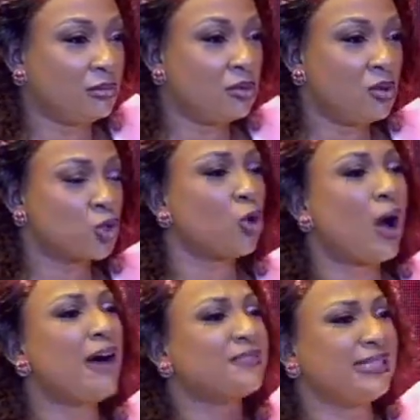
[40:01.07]
So
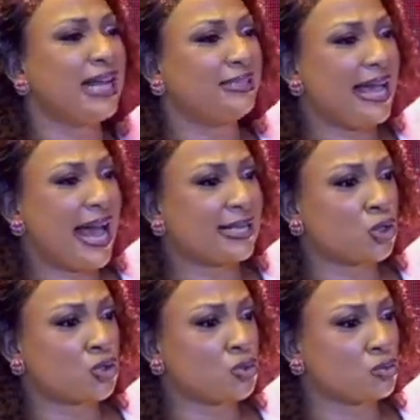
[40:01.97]
after that day,
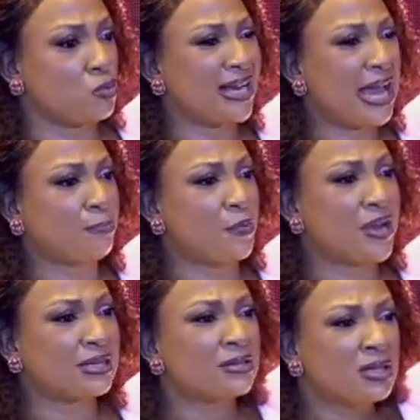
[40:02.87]
when I prayed,
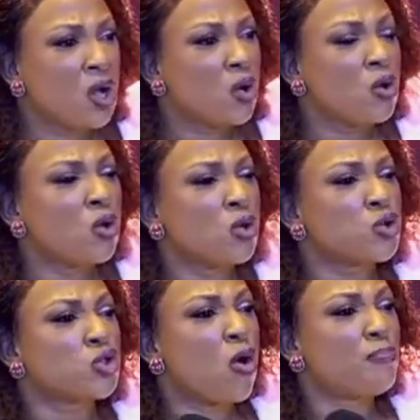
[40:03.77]

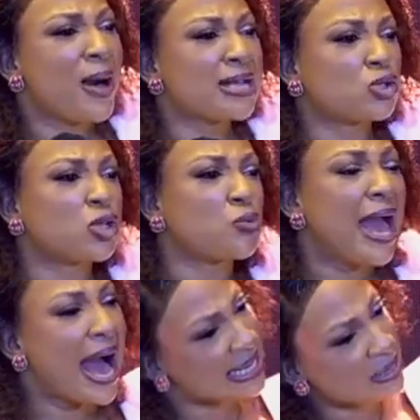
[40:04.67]
some pastors were
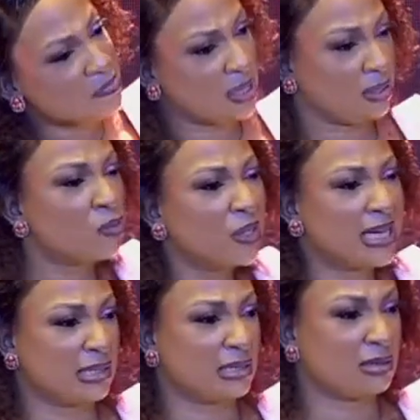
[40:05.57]
hiring me in
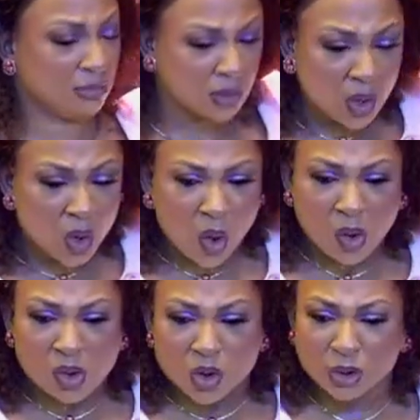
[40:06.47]
Winners.
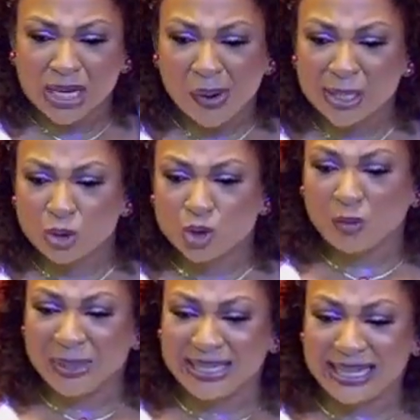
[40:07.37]
So they went to
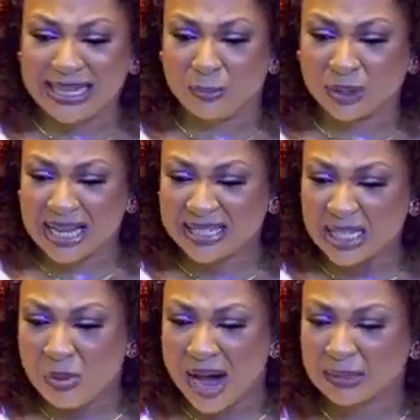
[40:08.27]
submit their name. But there's this
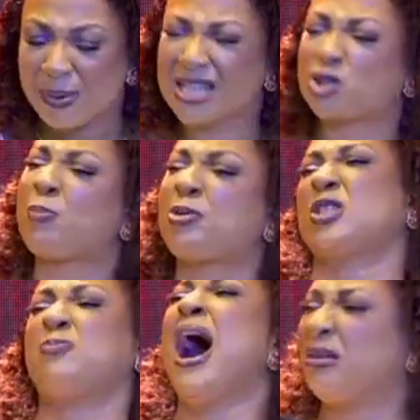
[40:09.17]
man, Pastor
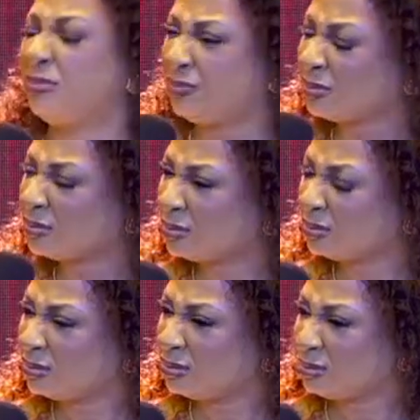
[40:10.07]
Prosper.
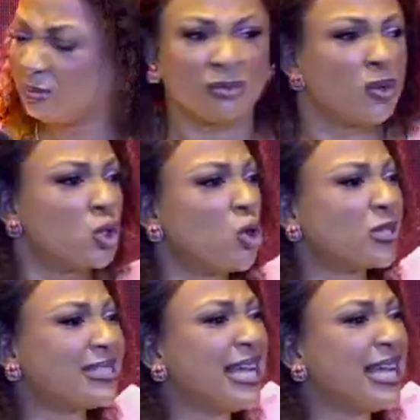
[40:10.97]
So state